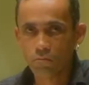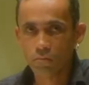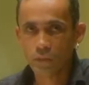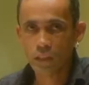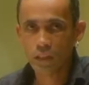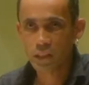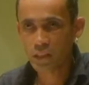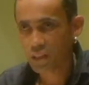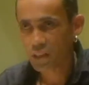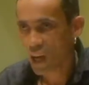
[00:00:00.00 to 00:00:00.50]

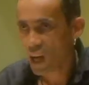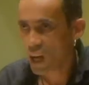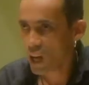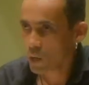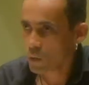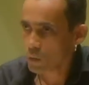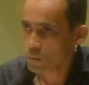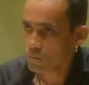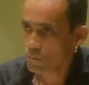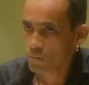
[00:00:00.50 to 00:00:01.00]
the
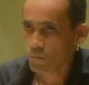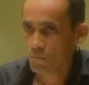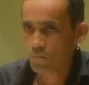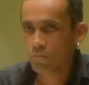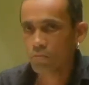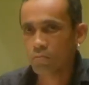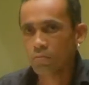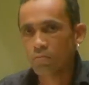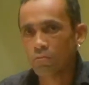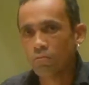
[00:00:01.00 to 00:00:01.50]
now
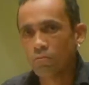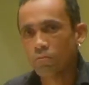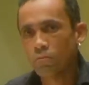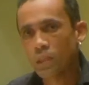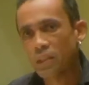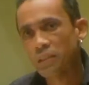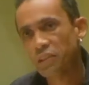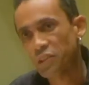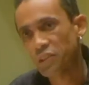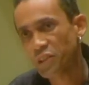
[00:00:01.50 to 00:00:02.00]

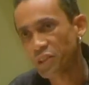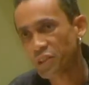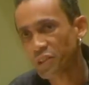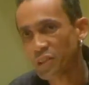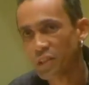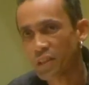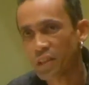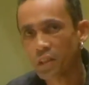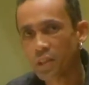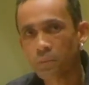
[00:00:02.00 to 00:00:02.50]
and the
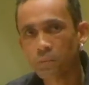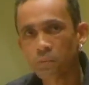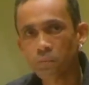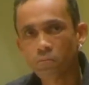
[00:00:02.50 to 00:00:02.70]
yesterday,